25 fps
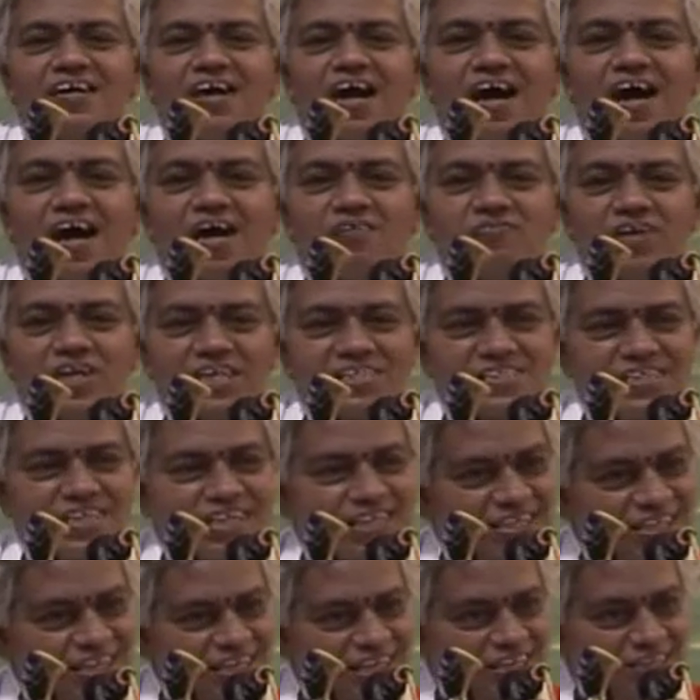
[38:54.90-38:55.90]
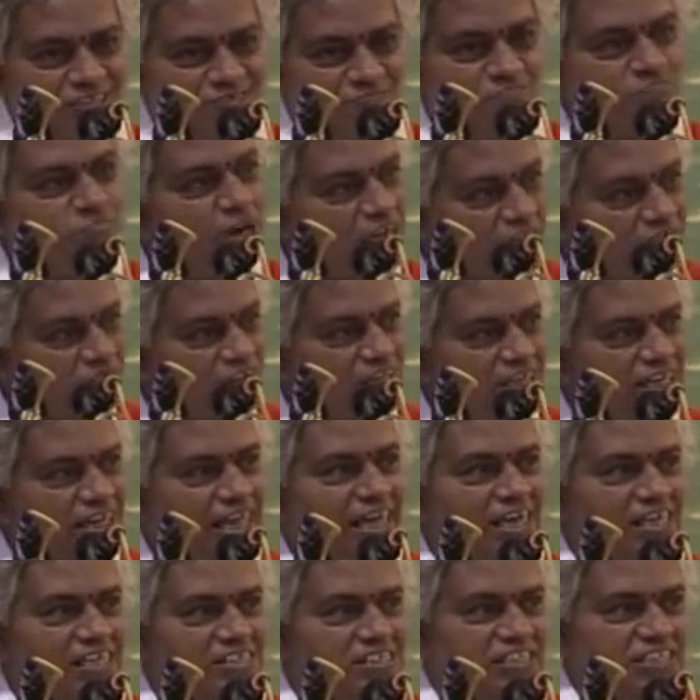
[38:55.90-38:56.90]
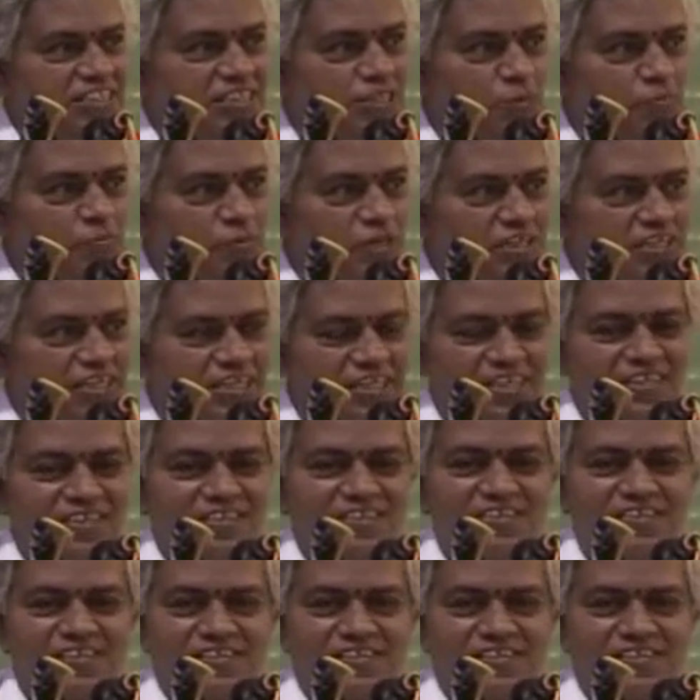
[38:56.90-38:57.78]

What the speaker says: how exactly Bhagavan has interpreted